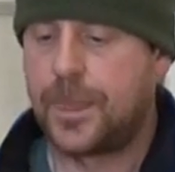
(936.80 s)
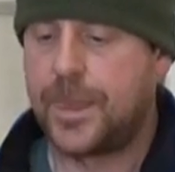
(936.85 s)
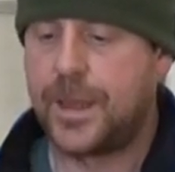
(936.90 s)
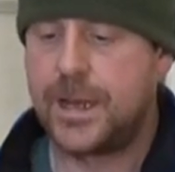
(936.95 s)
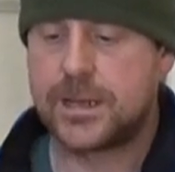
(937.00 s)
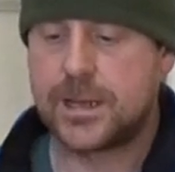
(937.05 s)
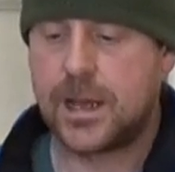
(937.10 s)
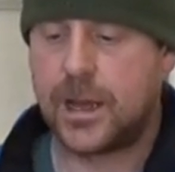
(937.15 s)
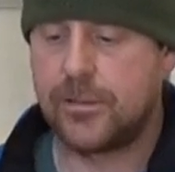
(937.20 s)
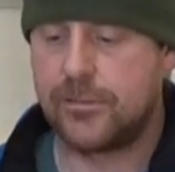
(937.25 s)

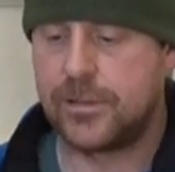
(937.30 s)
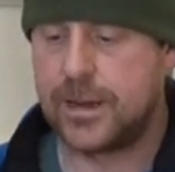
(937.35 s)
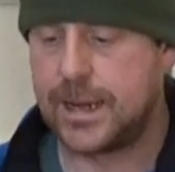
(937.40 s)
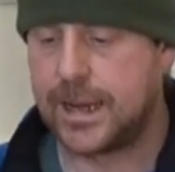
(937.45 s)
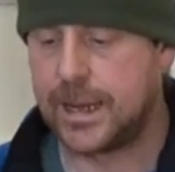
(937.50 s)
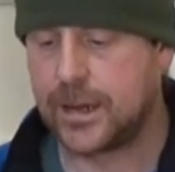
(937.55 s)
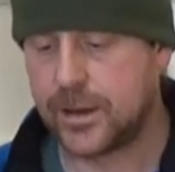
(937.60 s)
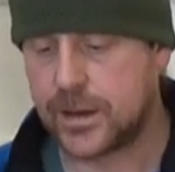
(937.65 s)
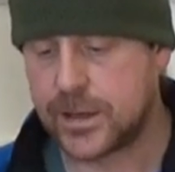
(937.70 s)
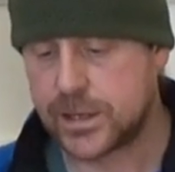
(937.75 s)
These aren't
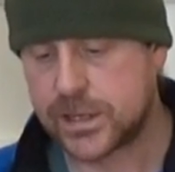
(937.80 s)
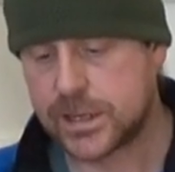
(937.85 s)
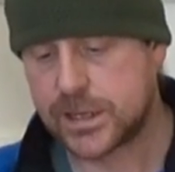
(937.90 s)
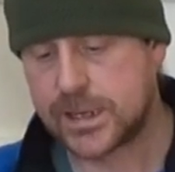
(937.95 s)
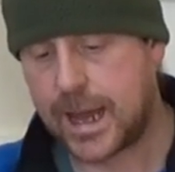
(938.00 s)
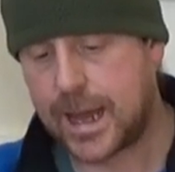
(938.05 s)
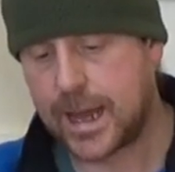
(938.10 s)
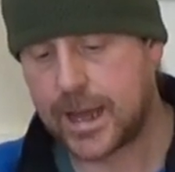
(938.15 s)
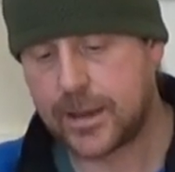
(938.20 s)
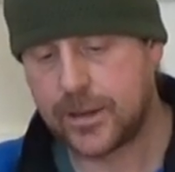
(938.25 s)
really going to
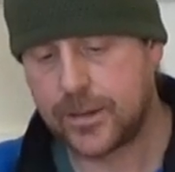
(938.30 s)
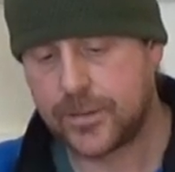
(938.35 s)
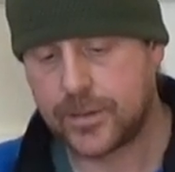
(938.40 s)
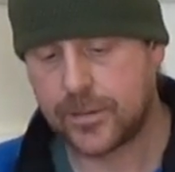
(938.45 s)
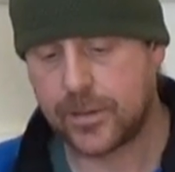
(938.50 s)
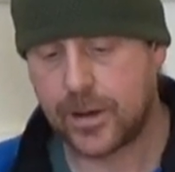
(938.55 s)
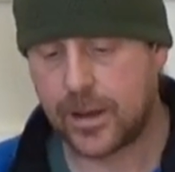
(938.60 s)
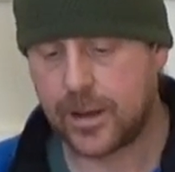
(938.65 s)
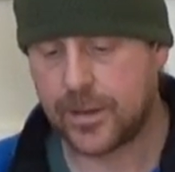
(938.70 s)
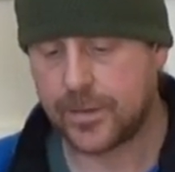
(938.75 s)
snag.
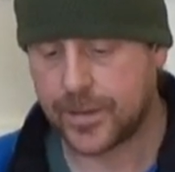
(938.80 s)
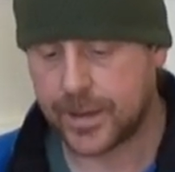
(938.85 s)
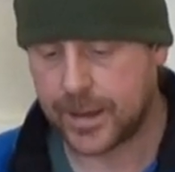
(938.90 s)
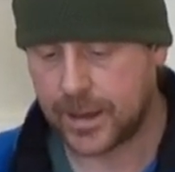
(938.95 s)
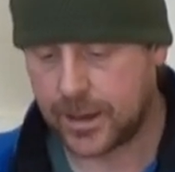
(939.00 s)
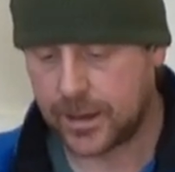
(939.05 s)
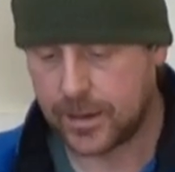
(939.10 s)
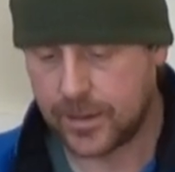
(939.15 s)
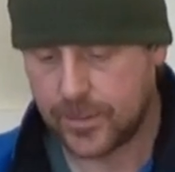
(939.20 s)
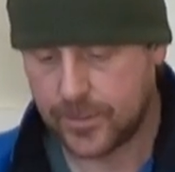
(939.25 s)
There are
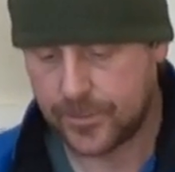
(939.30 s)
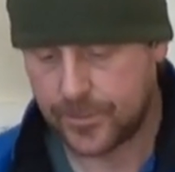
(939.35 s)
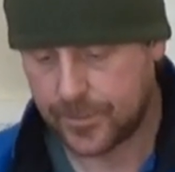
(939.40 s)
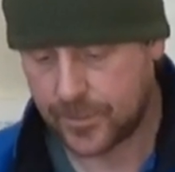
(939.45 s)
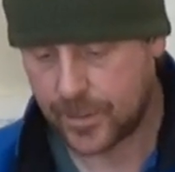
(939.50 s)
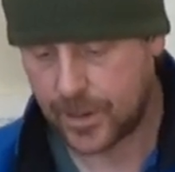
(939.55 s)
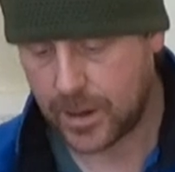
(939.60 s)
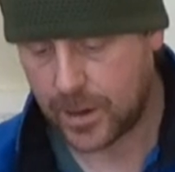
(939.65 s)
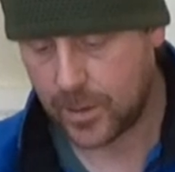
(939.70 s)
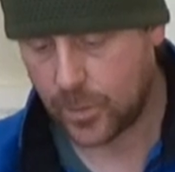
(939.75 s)
the
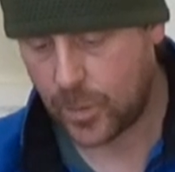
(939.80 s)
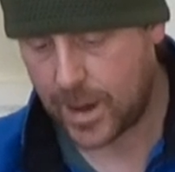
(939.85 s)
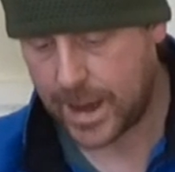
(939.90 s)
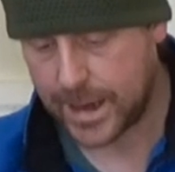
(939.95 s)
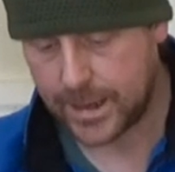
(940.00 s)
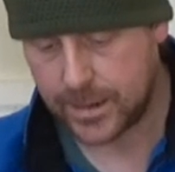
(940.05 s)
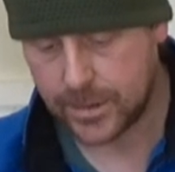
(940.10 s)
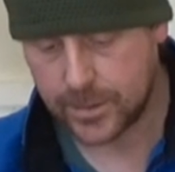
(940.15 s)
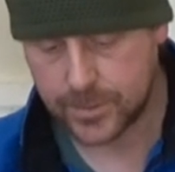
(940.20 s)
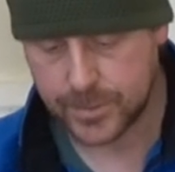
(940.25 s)
uh,
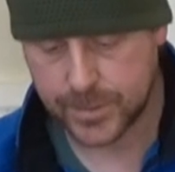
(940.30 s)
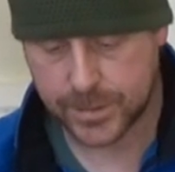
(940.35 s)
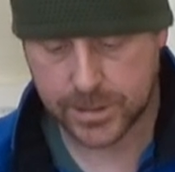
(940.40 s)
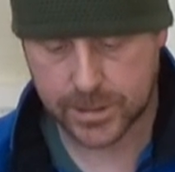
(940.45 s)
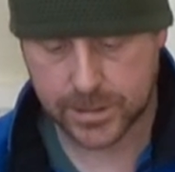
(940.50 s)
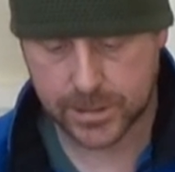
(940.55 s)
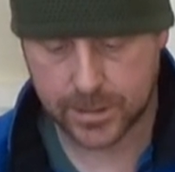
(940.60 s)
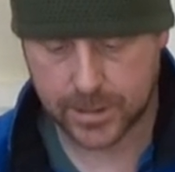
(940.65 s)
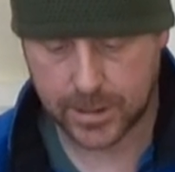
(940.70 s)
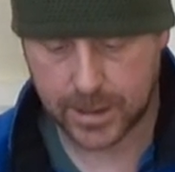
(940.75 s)

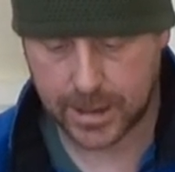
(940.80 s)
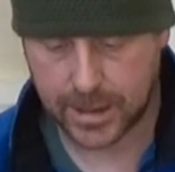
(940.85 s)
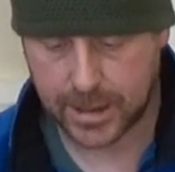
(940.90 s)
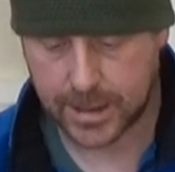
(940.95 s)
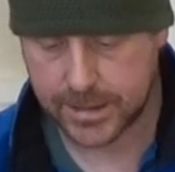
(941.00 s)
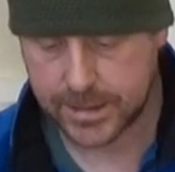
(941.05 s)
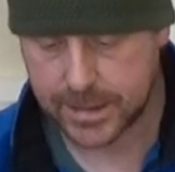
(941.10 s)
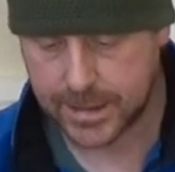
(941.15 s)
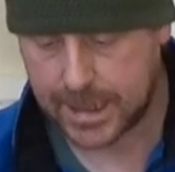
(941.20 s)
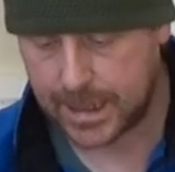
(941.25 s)
wind-ups
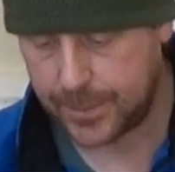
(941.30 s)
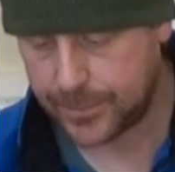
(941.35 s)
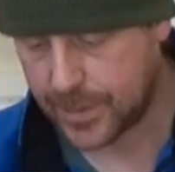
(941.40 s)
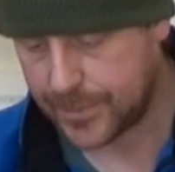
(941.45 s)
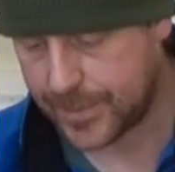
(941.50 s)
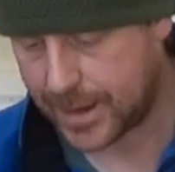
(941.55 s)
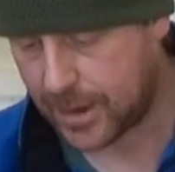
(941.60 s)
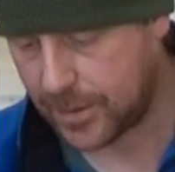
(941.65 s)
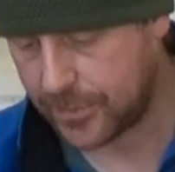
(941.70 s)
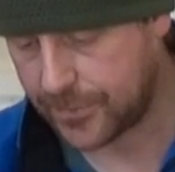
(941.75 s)
uh, to keep
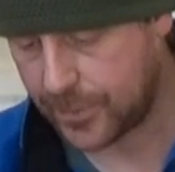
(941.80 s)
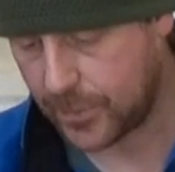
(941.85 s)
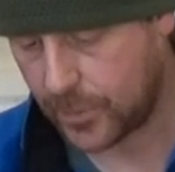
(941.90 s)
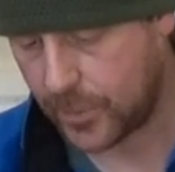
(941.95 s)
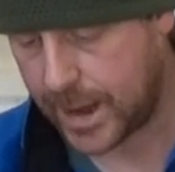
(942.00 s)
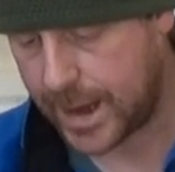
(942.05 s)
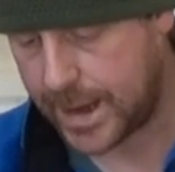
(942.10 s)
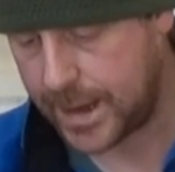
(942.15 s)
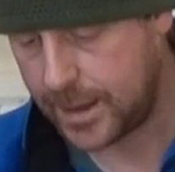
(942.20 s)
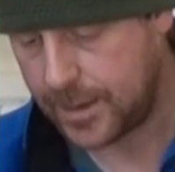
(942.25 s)
them out of the
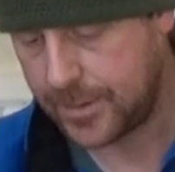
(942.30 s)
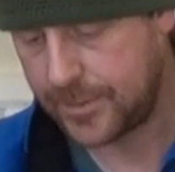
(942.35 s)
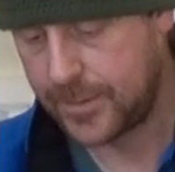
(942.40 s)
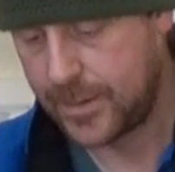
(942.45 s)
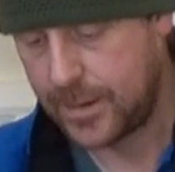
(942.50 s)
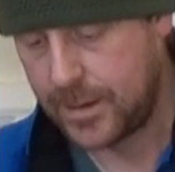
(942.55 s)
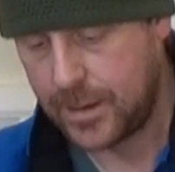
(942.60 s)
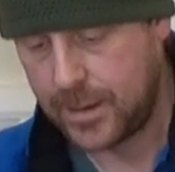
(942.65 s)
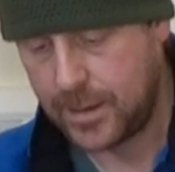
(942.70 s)
way,